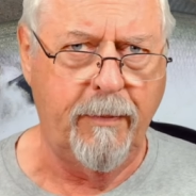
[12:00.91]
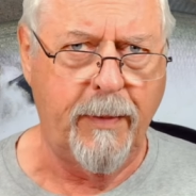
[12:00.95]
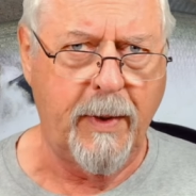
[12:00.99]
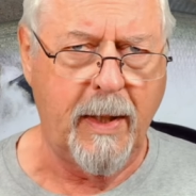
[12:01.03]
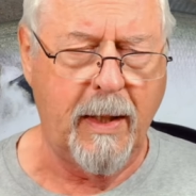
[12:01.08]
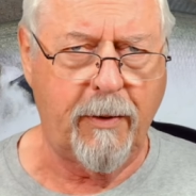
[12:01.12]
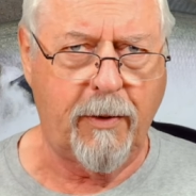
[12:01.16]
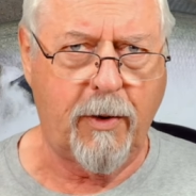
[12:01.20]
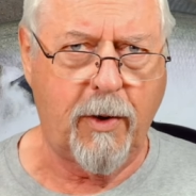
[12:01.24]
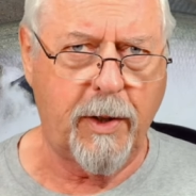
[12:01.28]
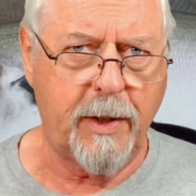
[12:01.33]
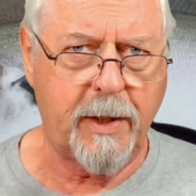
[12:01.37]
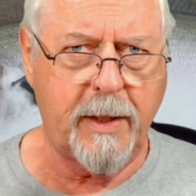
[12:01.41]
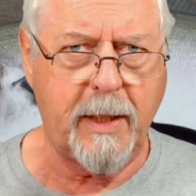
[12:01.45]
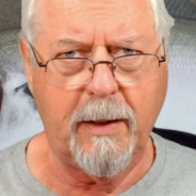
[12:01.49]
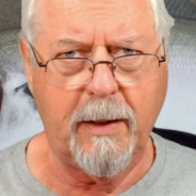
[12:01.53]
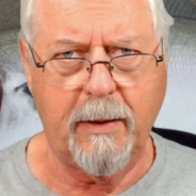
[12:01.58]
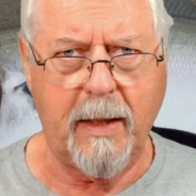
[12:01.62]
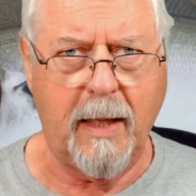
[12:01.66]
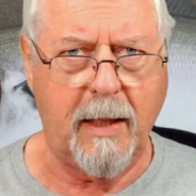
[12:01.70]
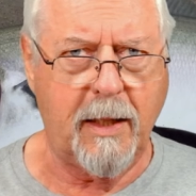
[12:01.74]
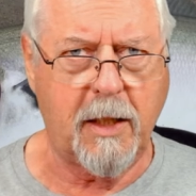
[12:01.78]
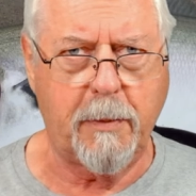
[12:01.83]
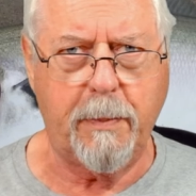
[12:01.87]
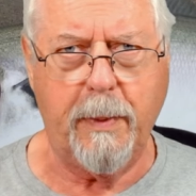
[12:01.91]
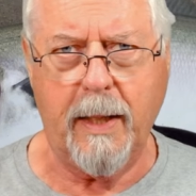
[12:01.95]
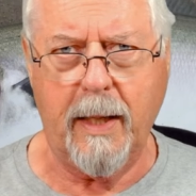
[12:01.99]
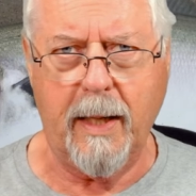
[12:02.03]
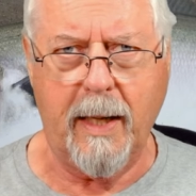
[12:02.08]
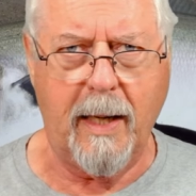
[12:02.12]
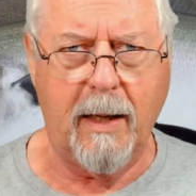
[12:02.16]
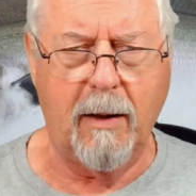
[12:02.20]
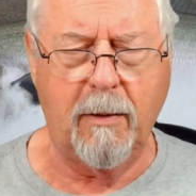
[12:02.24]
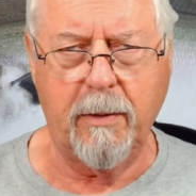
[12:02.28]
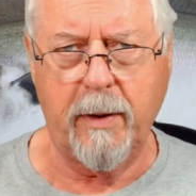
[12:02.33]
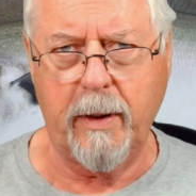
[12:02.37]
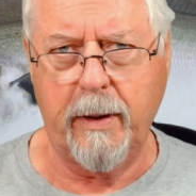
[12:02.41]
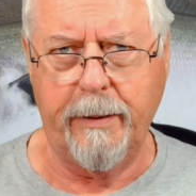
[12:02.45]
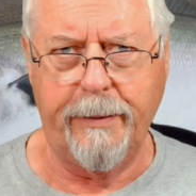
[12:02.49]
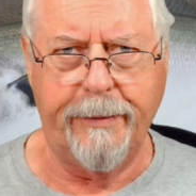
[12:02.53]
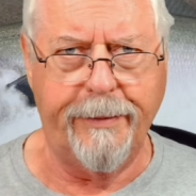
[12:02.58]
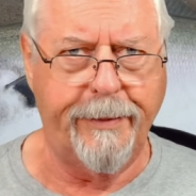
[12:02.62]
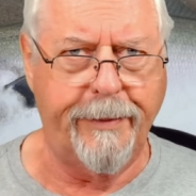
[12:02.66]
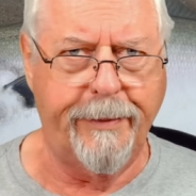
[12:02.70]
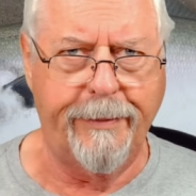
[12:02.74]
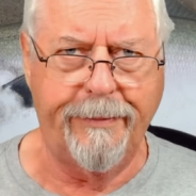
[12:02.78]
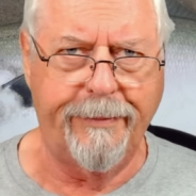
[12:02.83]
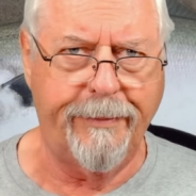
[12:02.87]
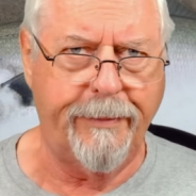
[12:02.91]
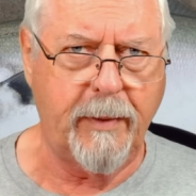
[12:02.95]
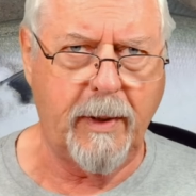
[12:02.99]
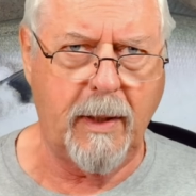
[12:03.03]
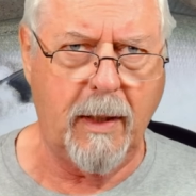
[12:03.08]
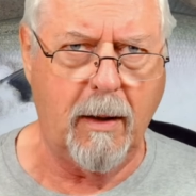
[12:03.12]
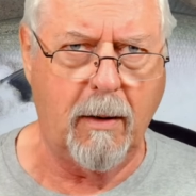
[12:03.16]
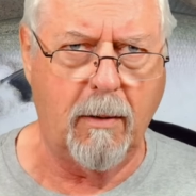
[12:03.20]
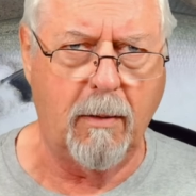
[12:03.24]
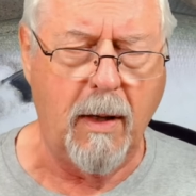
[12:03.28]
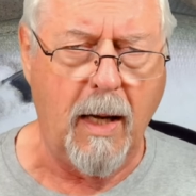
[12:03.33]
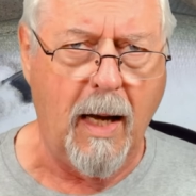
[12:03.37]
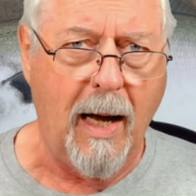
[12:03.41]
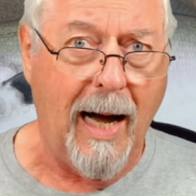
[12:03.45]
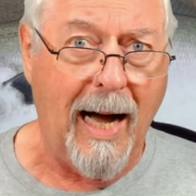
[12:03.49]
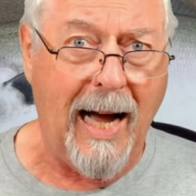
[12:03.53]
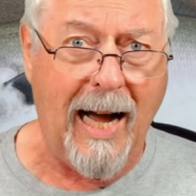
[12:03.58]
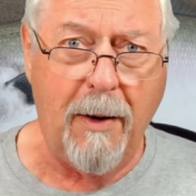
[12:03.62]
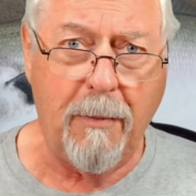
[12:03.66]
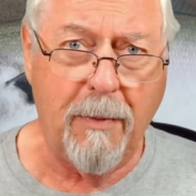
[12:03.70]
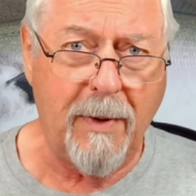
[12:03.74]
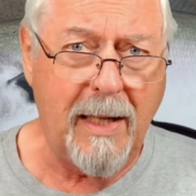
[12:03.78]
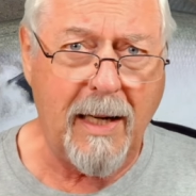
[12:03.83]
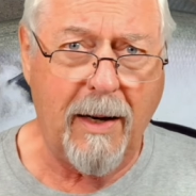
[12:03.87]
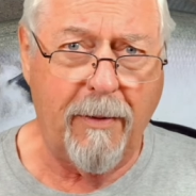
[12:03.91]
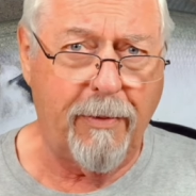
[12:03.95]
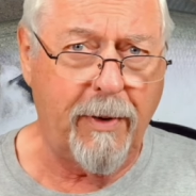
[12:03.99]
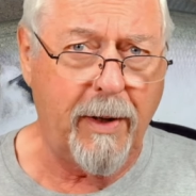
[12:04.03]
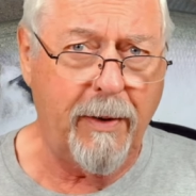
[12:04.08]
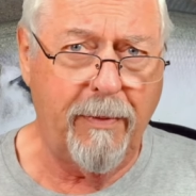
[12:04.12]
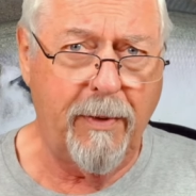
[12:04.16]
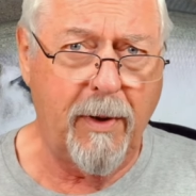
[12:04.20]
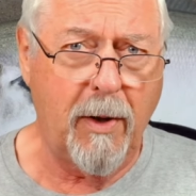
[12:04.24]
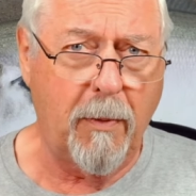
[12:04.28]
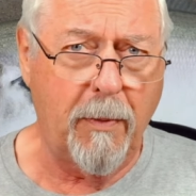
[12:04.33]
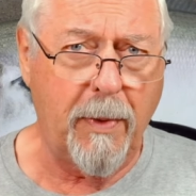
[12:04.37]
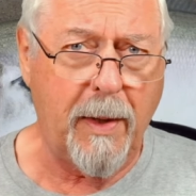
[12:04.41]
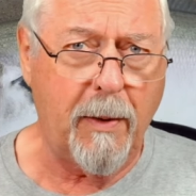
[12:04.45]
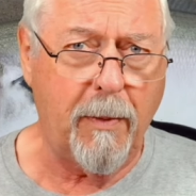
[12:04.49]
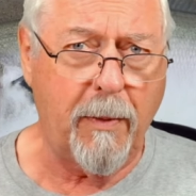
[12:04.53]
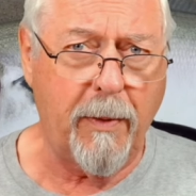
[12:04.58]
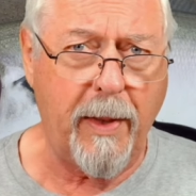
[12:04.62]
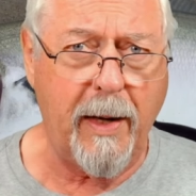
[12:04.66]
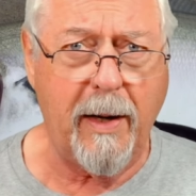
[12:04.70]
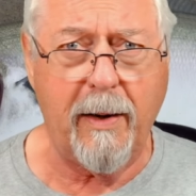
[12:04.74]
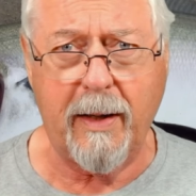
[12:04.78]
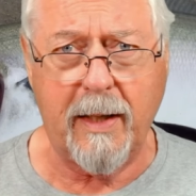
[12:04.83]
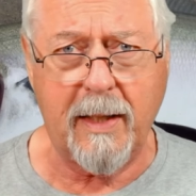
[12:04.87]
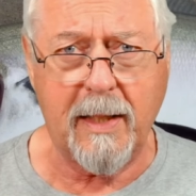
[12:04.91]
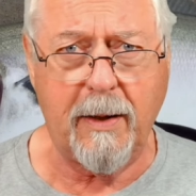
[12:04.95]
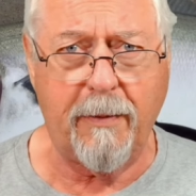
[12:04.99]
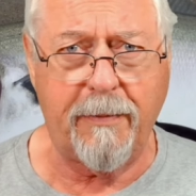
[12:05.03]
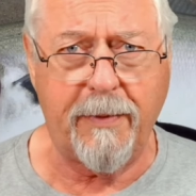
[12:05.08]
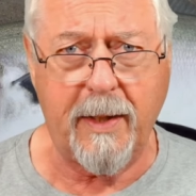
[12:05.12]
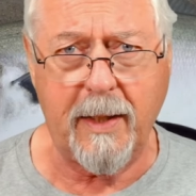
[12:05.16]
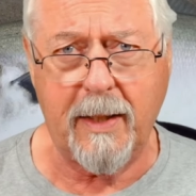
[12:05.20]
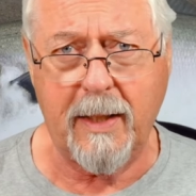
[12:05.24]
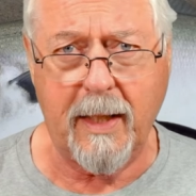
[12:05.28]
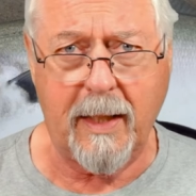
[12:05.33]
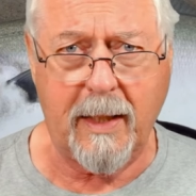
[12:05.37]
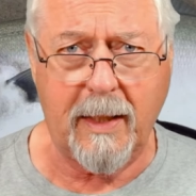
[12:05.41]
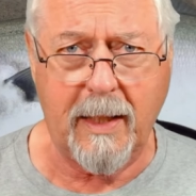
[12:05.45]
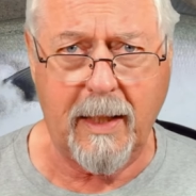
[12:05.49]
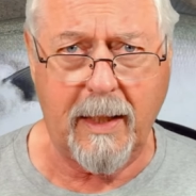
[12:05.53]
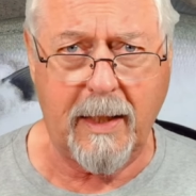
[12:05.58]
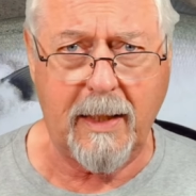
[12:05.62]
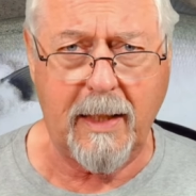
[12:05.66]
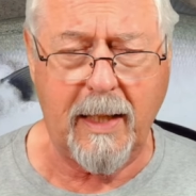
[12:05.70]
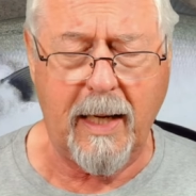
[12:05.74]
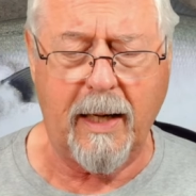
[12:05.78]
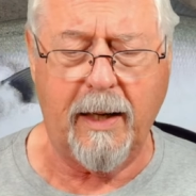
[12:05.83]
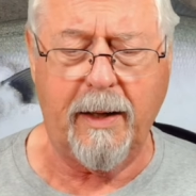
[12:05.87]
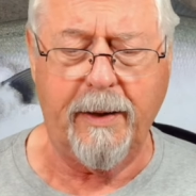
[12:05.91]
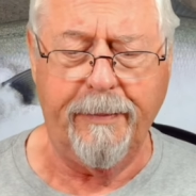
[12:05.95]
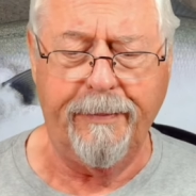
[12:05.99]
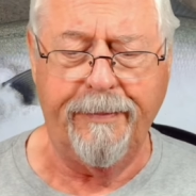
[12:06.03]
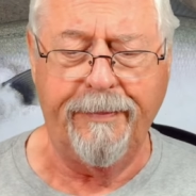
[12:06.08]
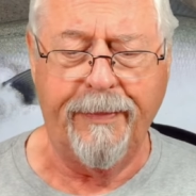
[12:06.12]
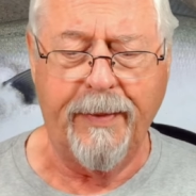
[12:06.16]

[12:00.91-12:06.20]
And of course, then spit it out, and, you know, I would never even know they were there except the tick, tick, tick.